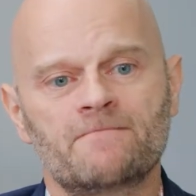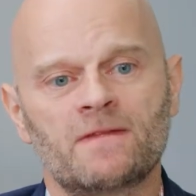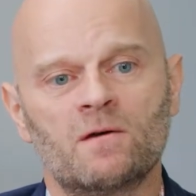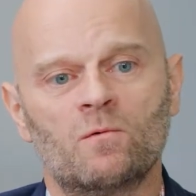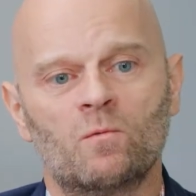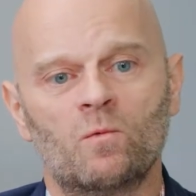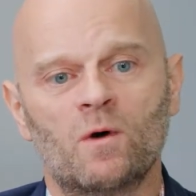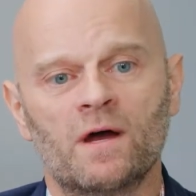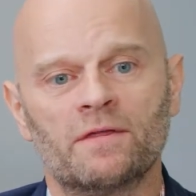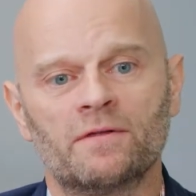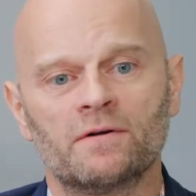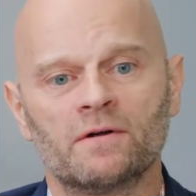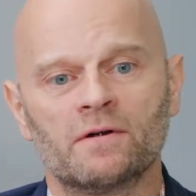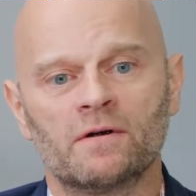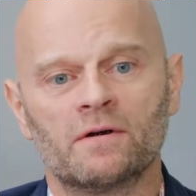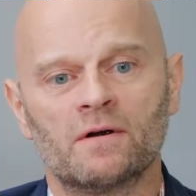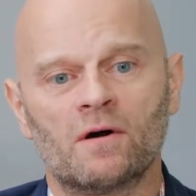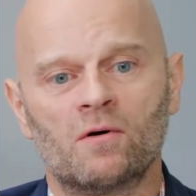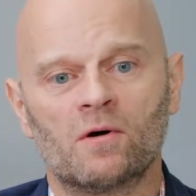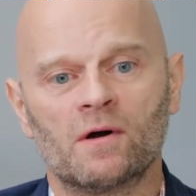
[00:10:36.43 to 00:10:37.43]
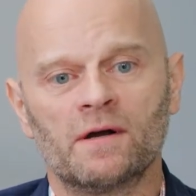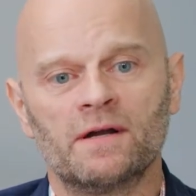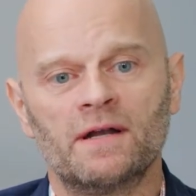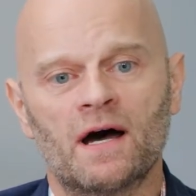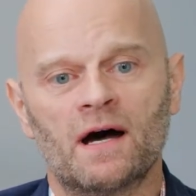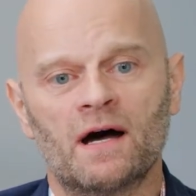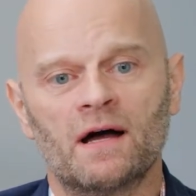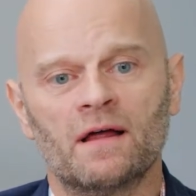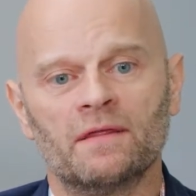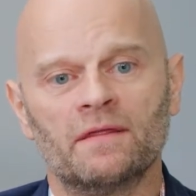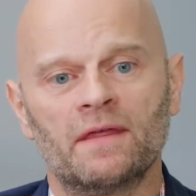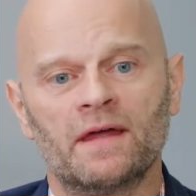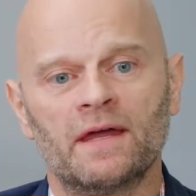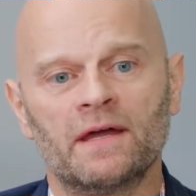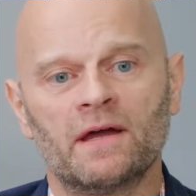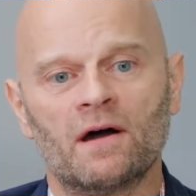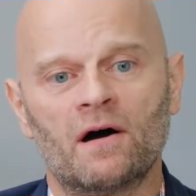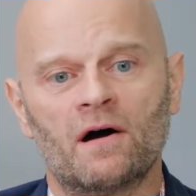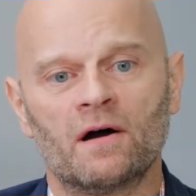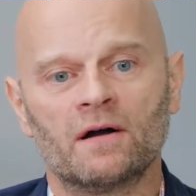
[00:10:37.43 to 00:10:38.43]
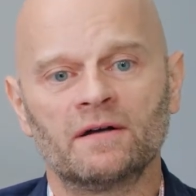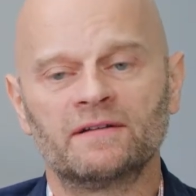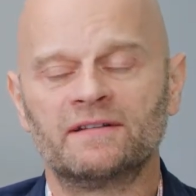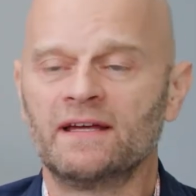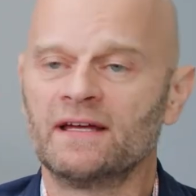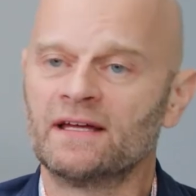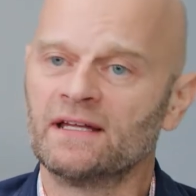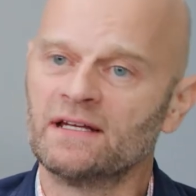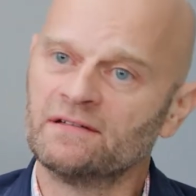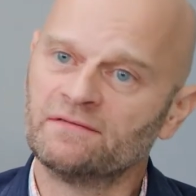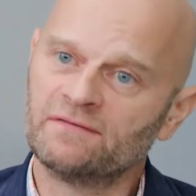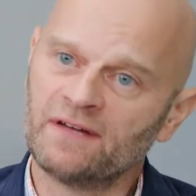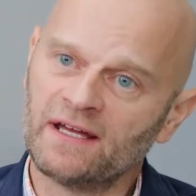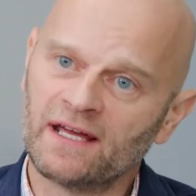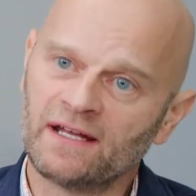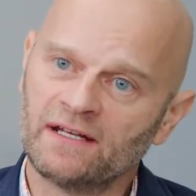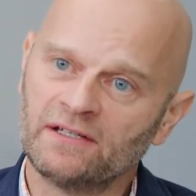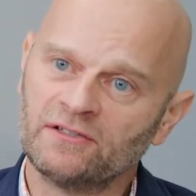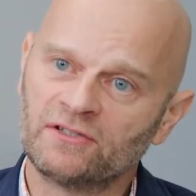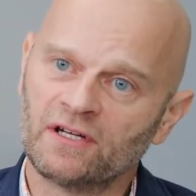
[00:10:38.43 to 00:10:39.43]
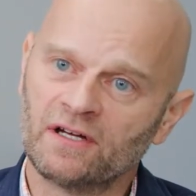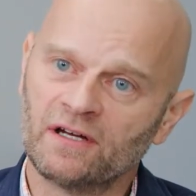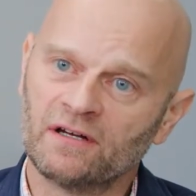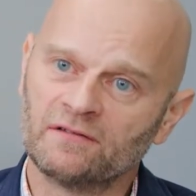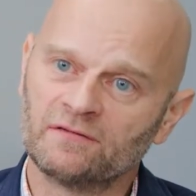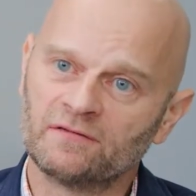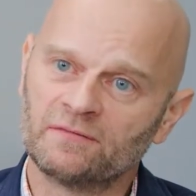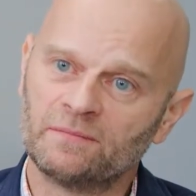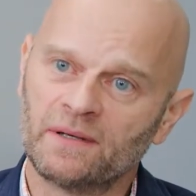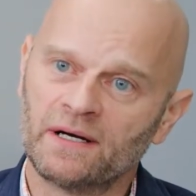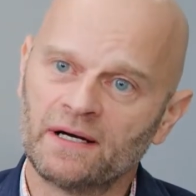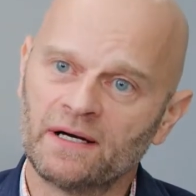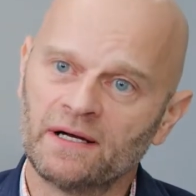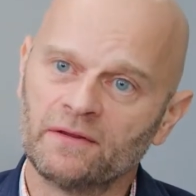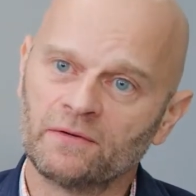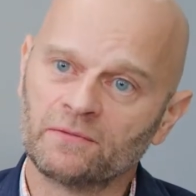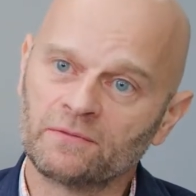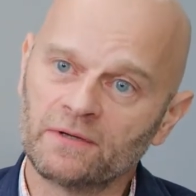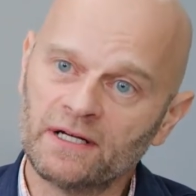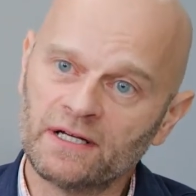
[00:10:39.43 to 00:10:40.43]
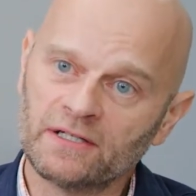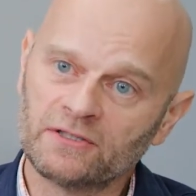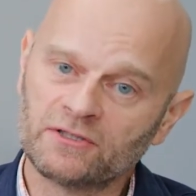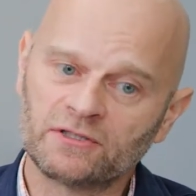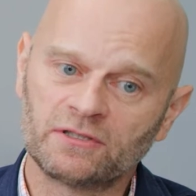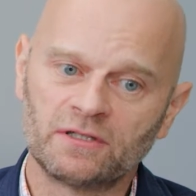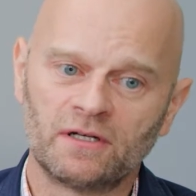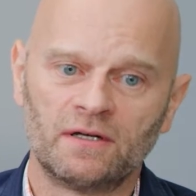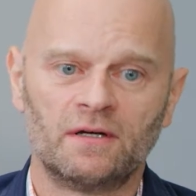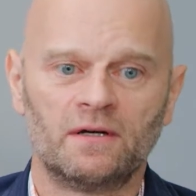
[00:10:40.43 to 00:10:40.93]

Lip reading: whether or not they are taken advantage of by the rich,